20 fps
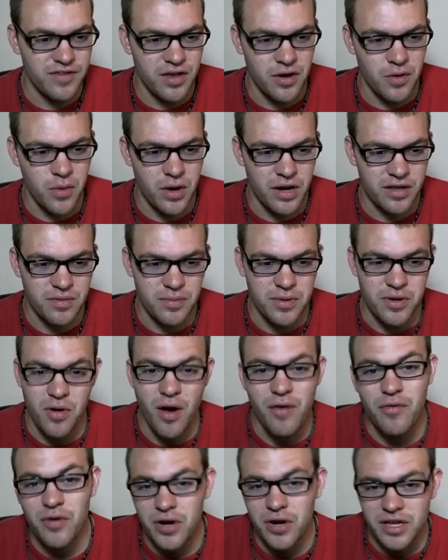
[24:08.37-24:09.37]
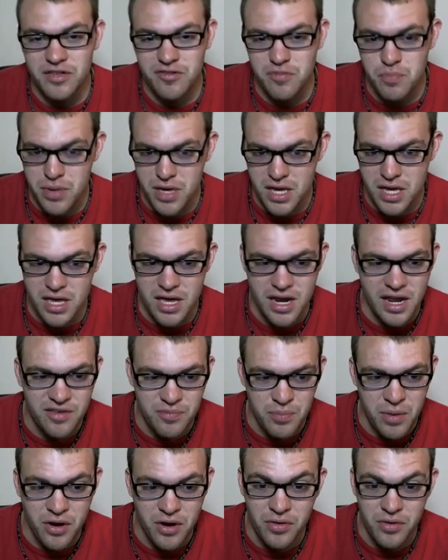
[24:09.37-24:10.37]
I don't want it to be whoever hits B and has
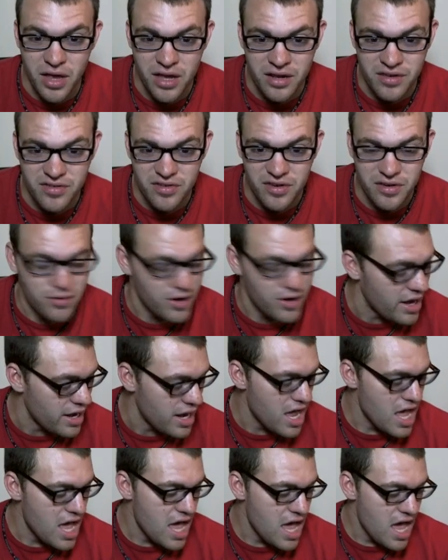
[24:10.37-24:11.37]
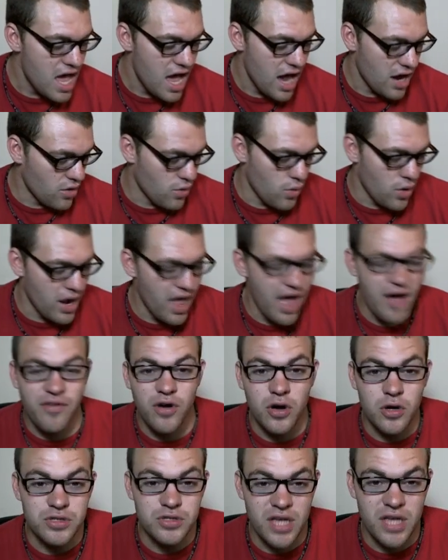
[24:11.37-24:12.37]
better latency, right? I don't want to have
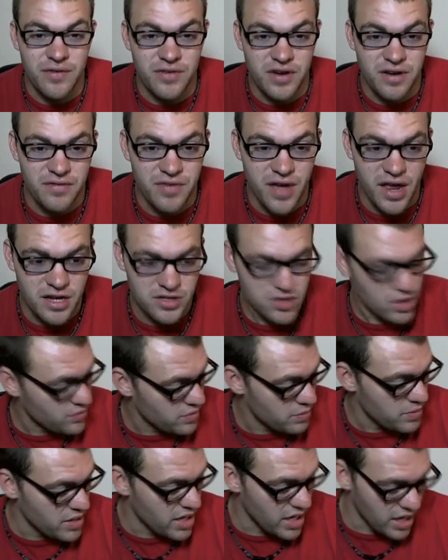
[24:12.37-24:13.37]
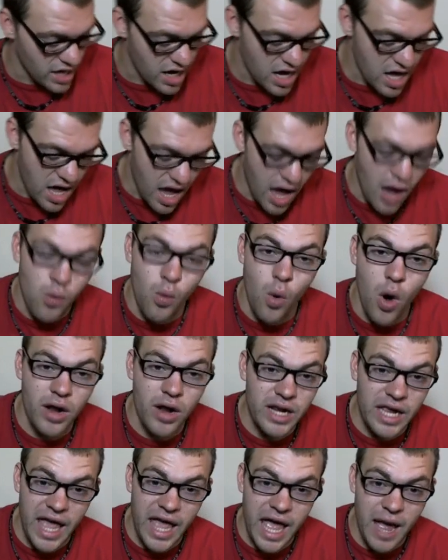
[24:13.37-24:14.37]
hosts have an advantage off the beginning. I
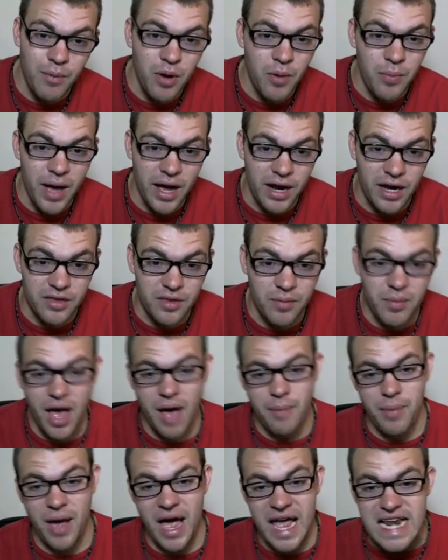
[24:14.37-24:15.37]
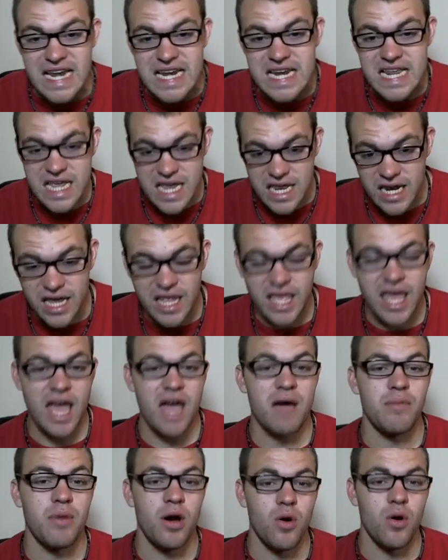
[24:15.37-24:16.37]
want camo back on the map. I need a
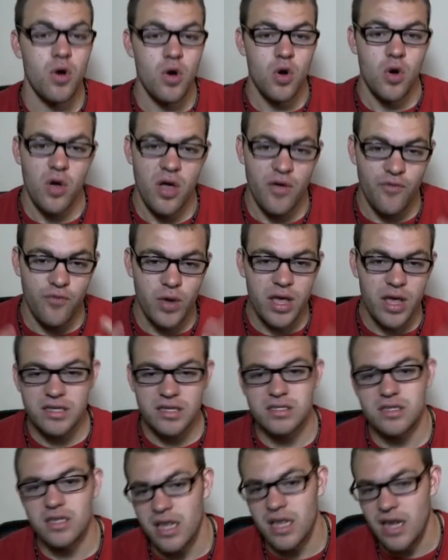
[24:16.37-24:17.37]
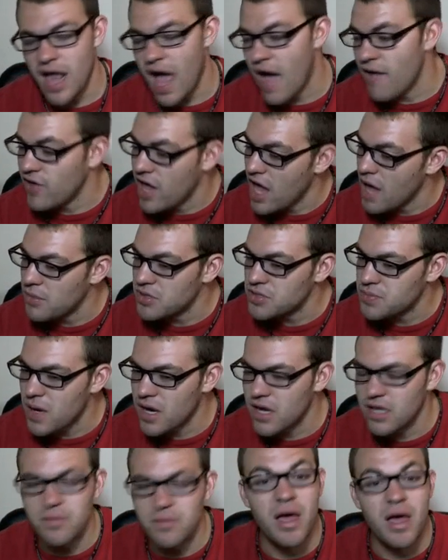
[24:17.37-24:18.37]
camo. If we can have camos
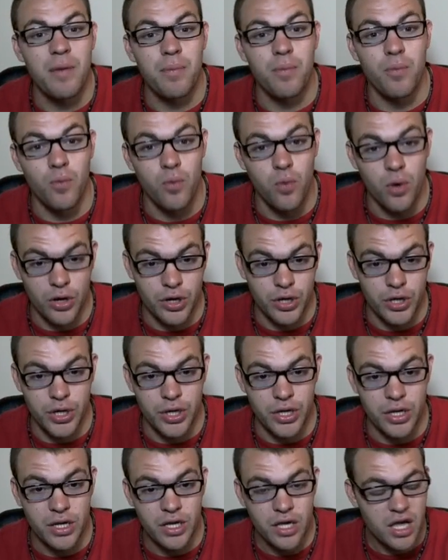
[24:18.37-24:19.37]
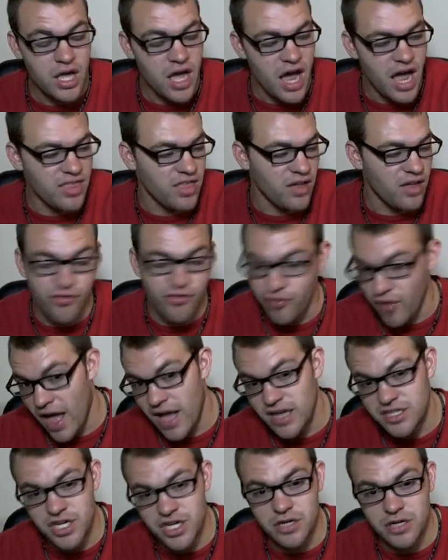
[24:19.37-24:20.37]
back on the map, we're good. I think
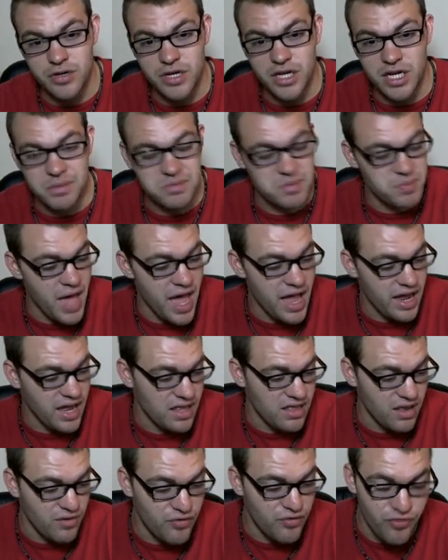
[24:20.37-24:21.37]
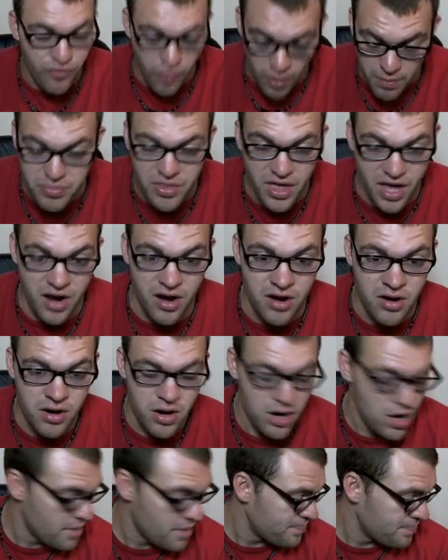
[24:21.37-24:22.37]
flag juggling comes back, and then from there,
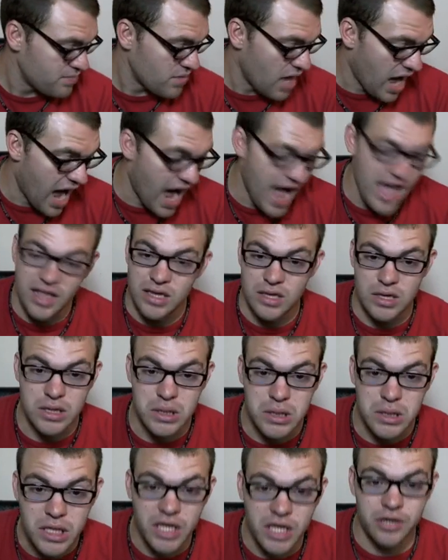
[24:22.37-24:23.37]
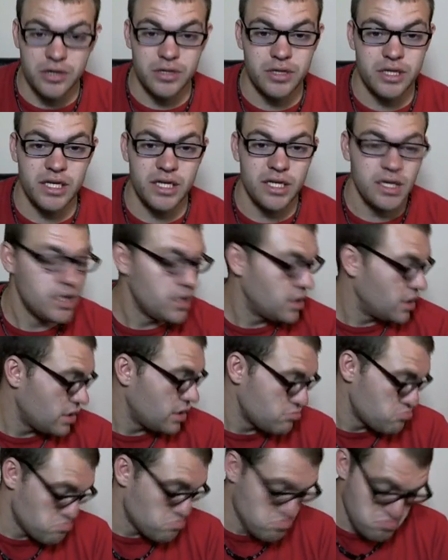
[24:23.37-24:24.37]
I literally
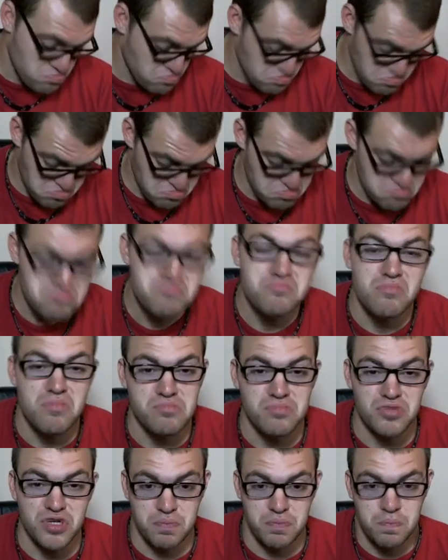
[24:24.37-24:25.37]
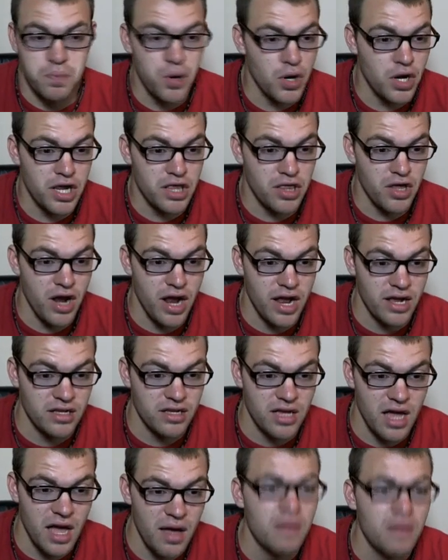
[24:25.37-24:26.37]
just put it in their hand.
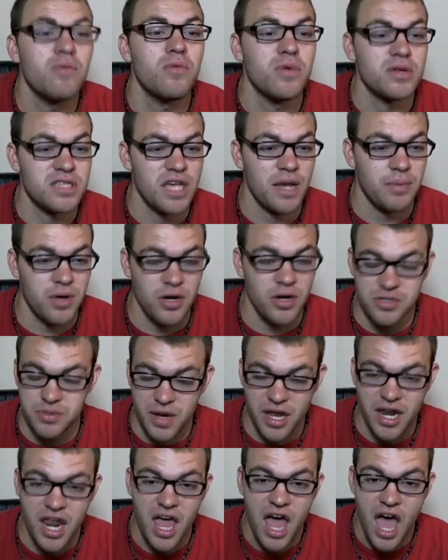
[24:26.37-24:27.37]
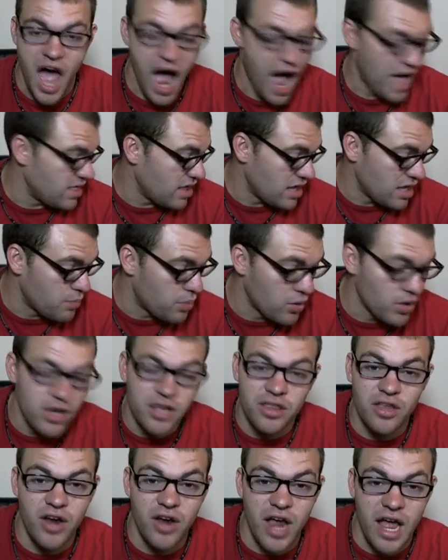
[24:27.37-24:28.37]
What's up, coach, man? I think you put it
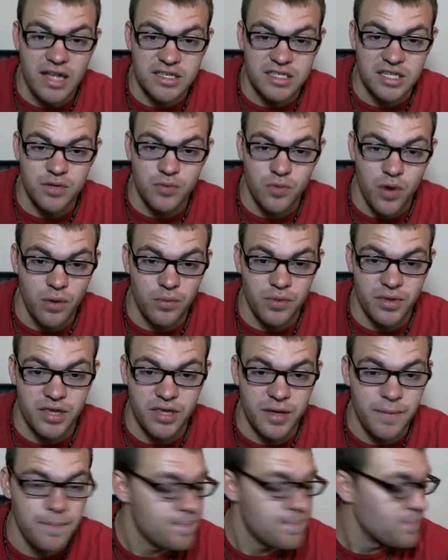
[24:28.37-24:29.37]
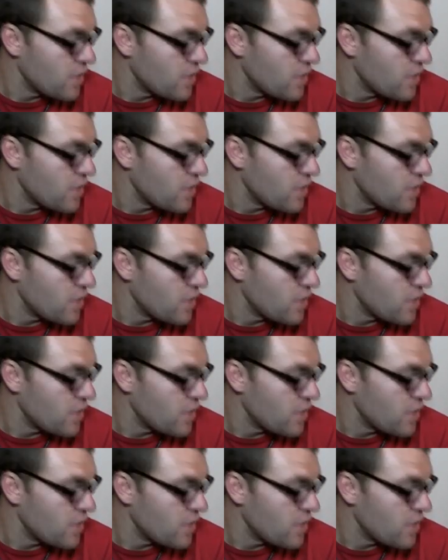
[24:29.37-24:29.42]
in their hands and you run with it.